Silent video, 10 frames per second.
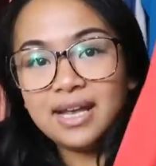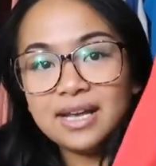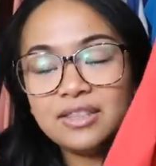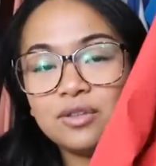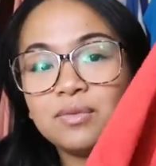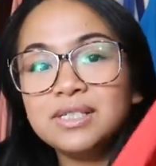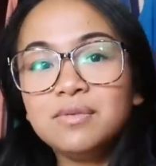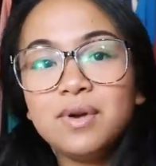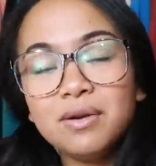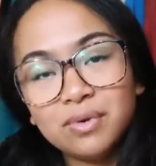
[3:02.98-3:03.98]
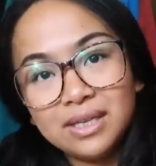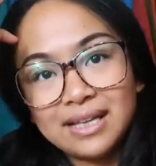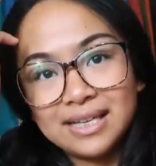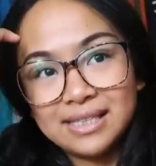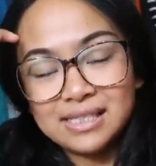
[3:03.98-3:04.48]
And the reason why I
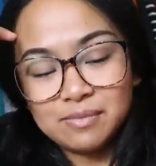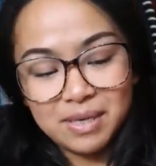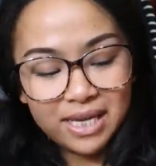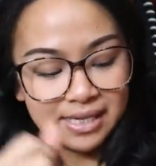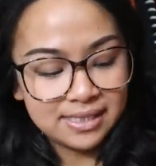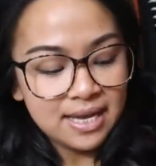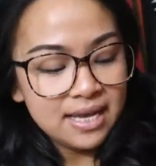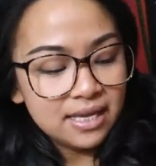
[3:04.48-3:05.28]
really like this is because